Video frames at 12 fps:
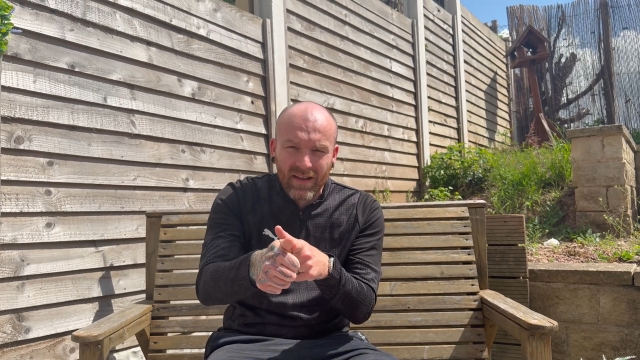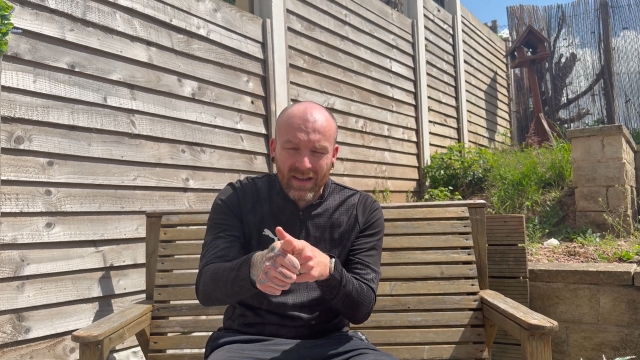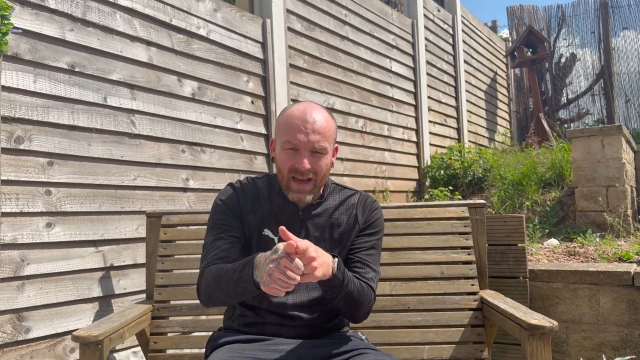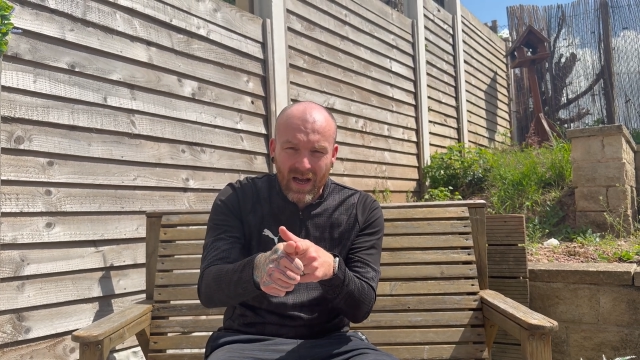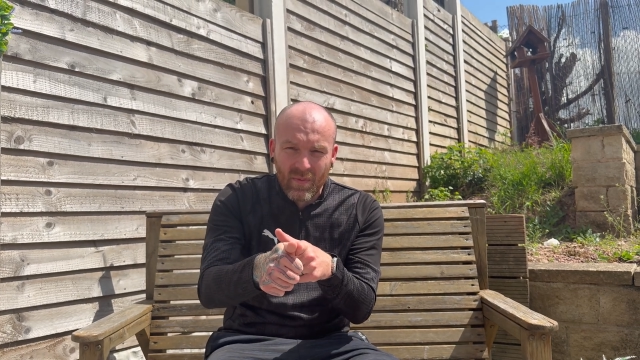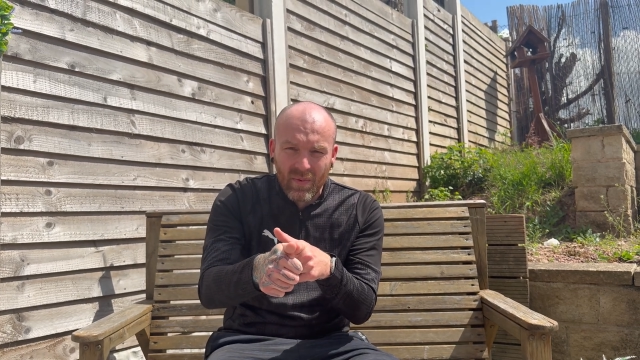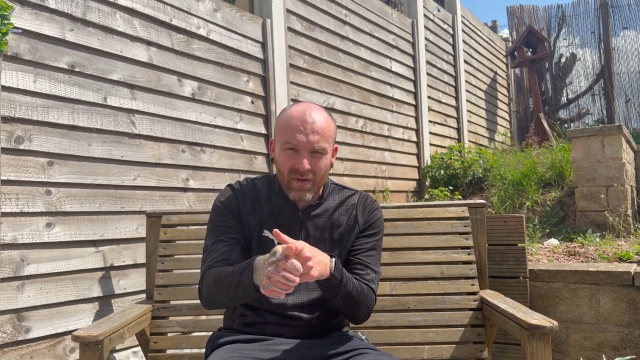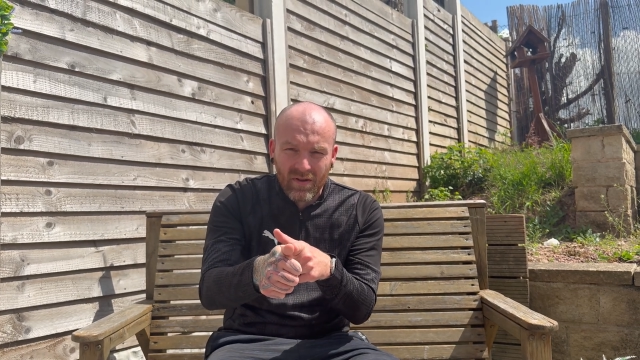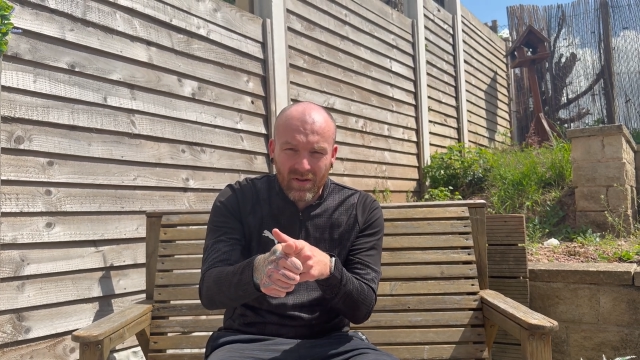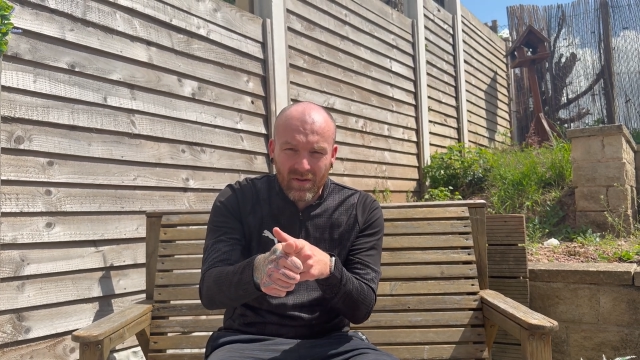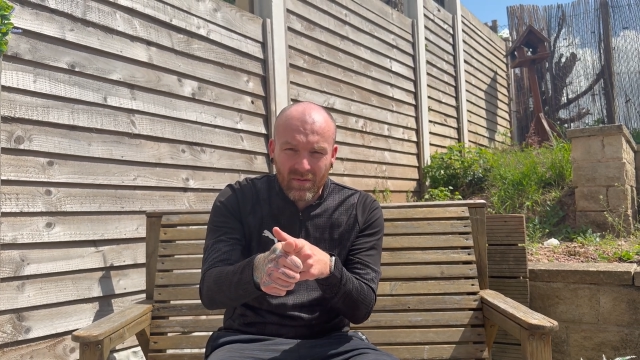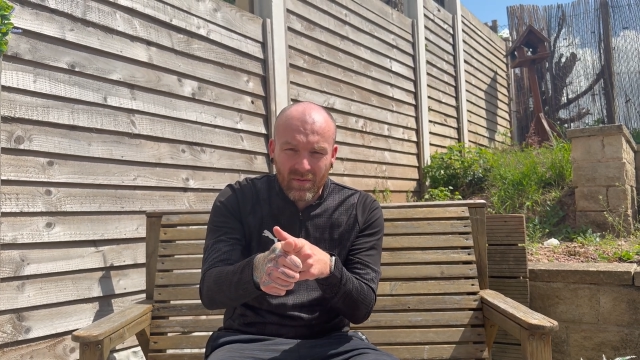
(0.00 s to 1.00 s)
gap
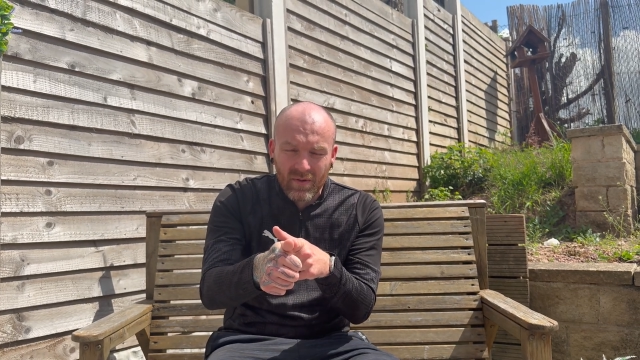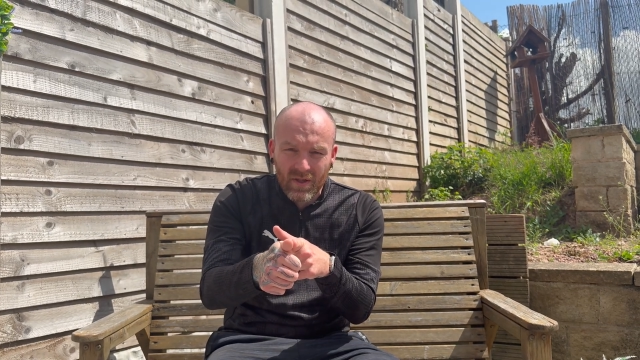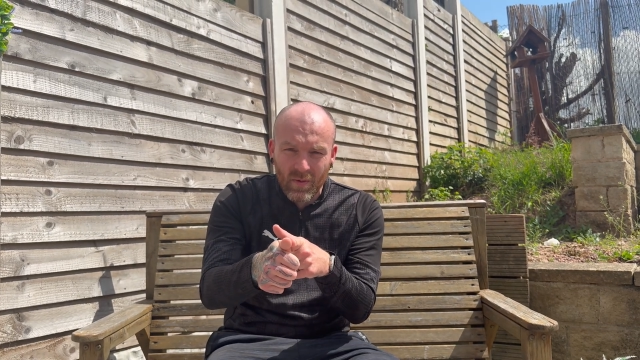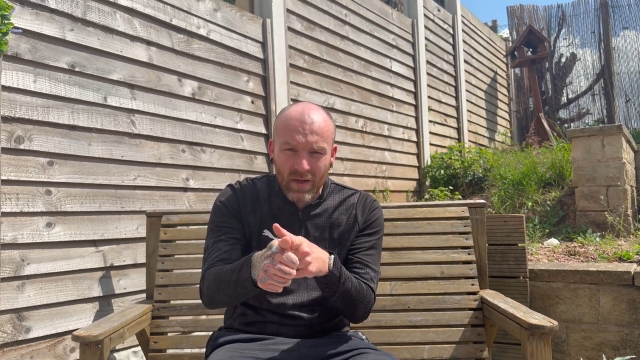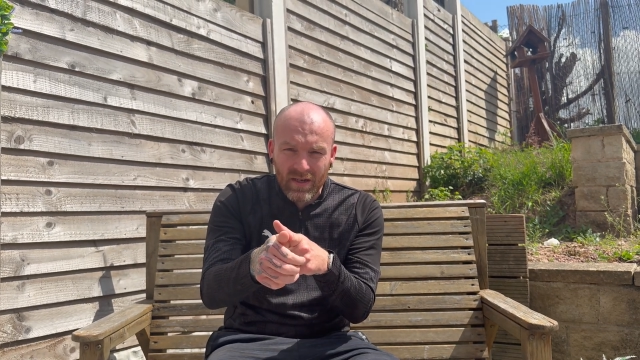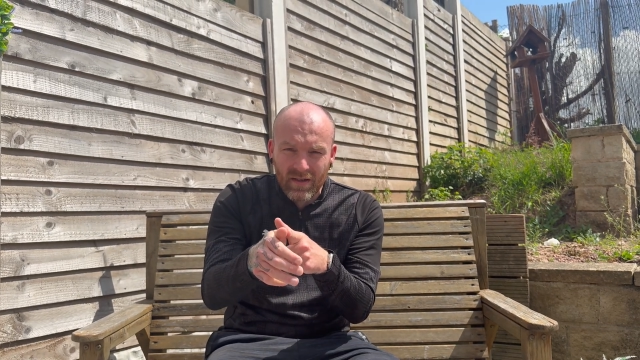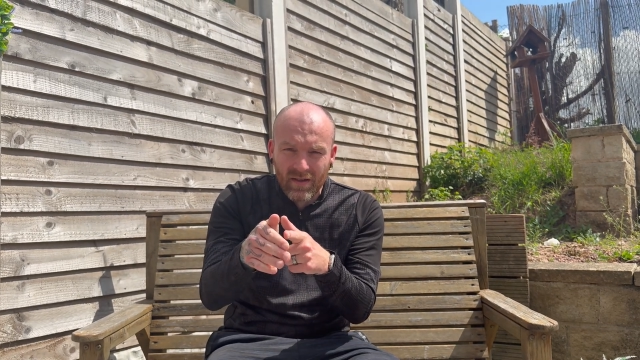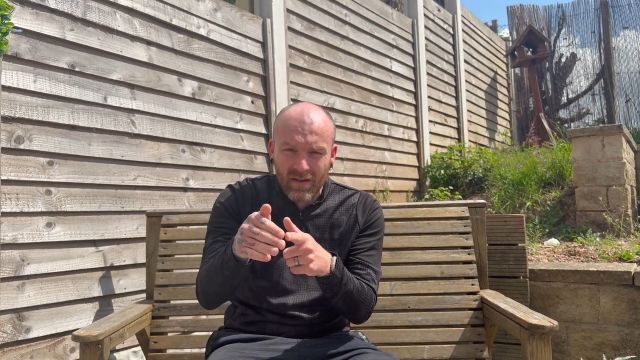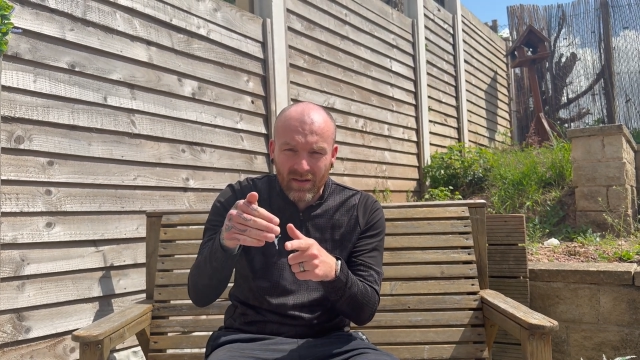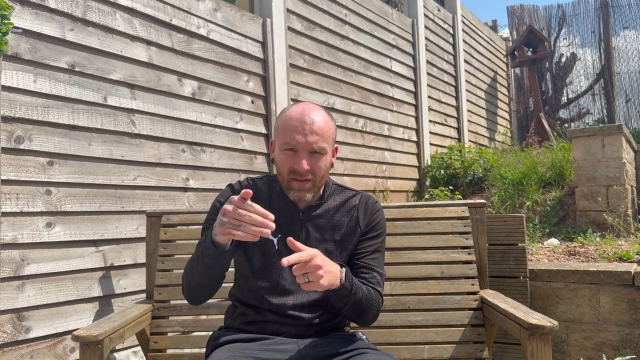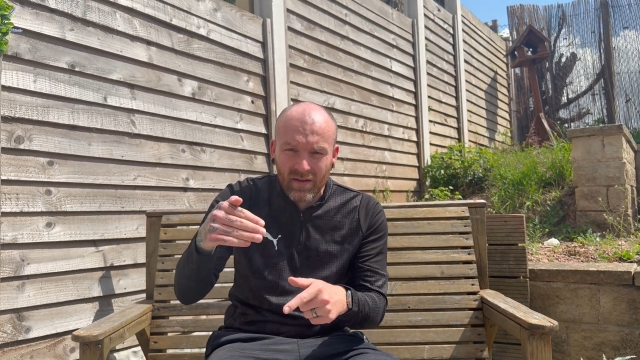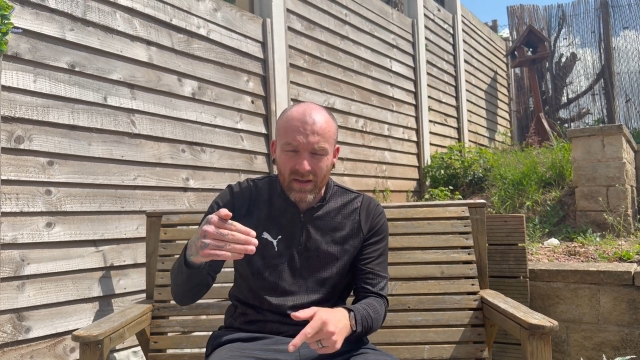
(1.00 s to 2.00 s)
between
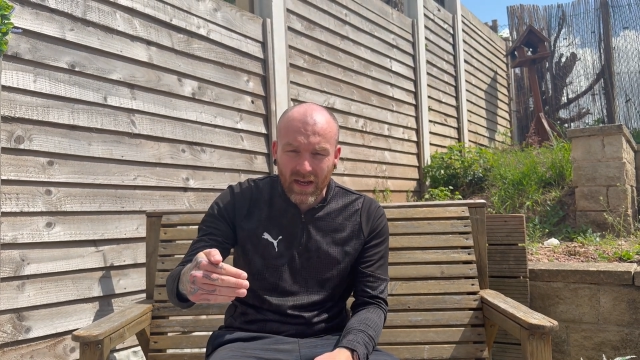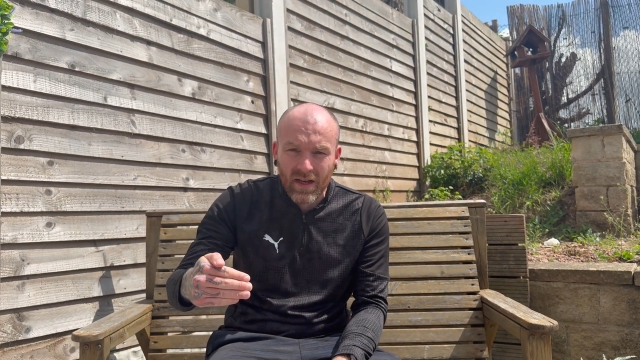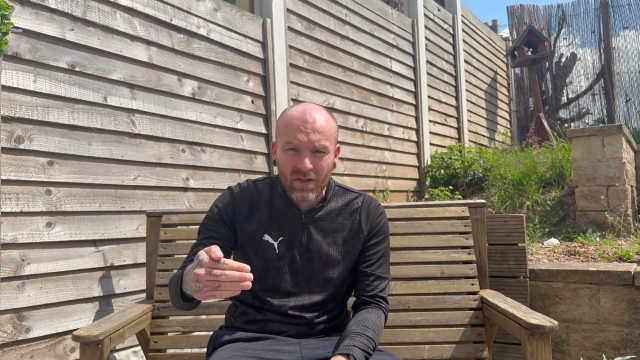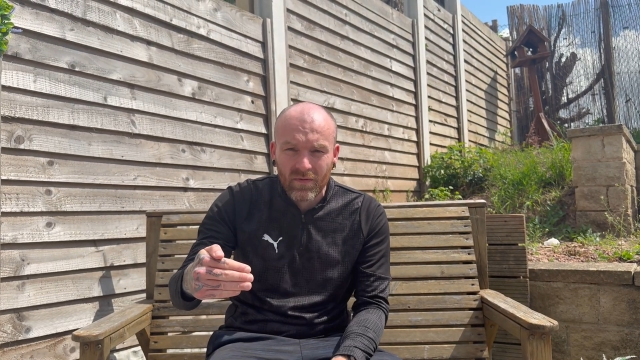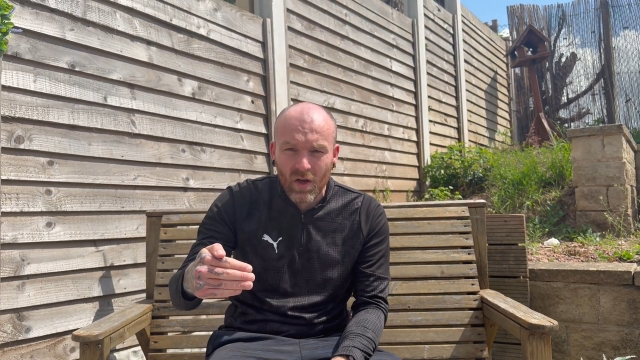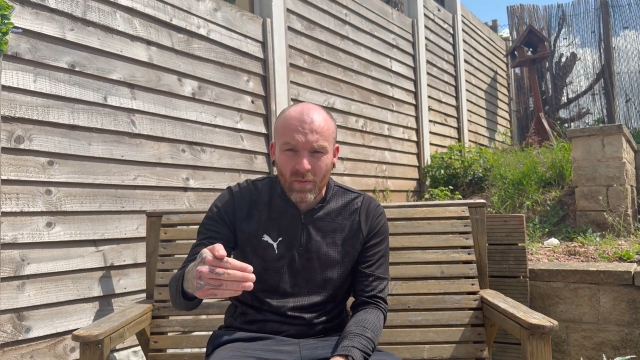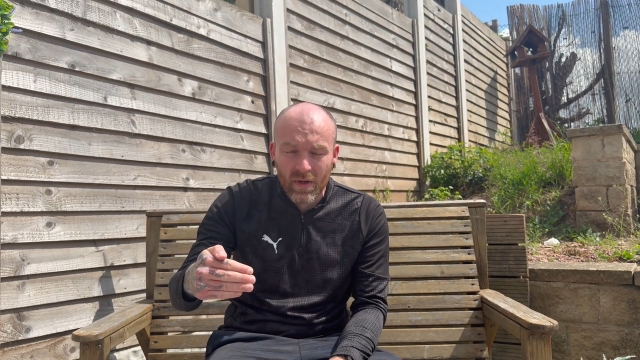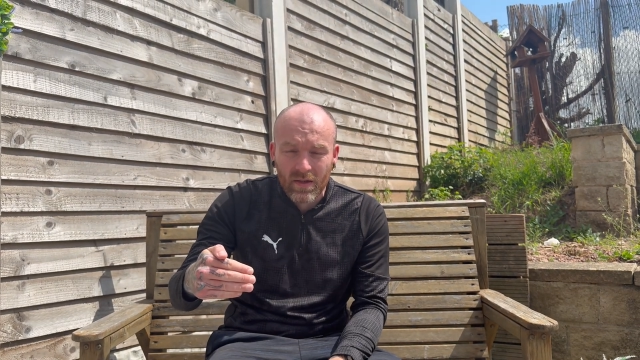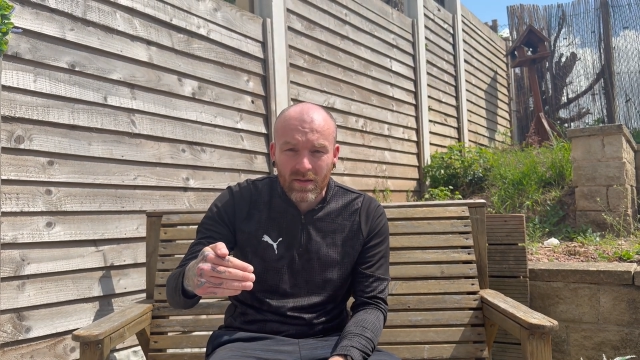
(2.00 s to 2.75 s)
the end of your big